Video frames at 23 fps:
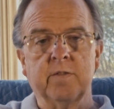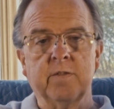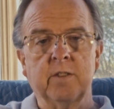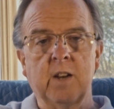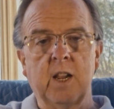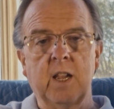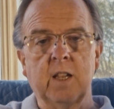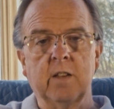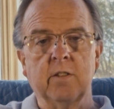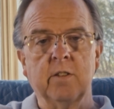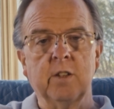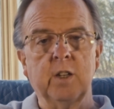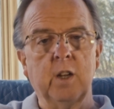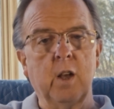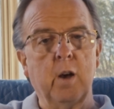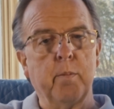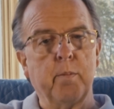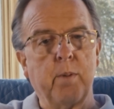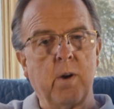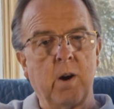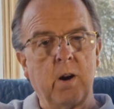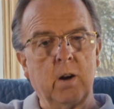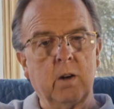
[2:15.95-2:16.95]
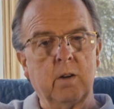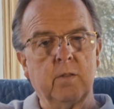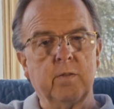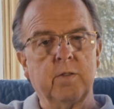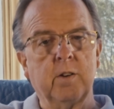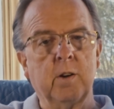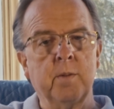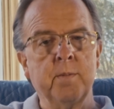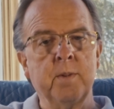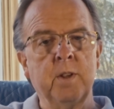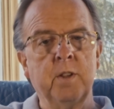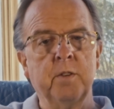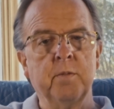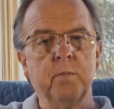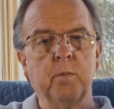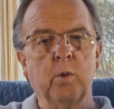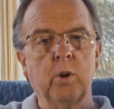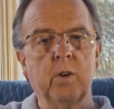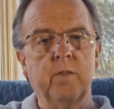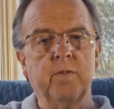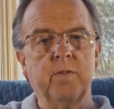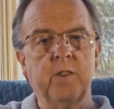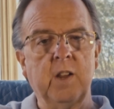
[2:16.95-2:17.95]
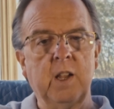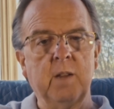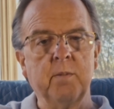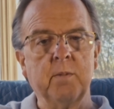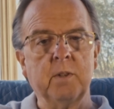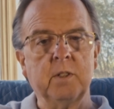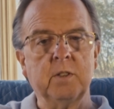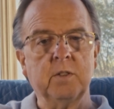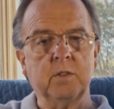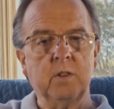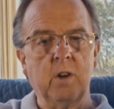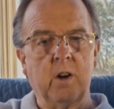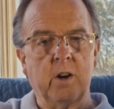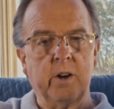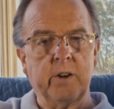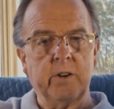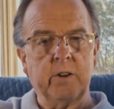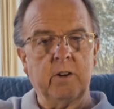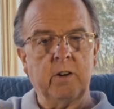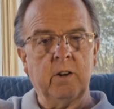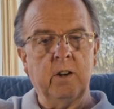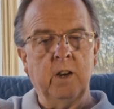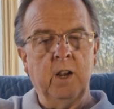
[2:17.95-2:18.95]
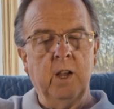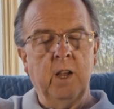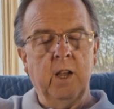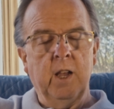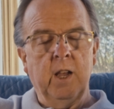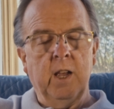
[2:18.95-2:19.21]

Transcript: Franklin apart from his more famous daughter,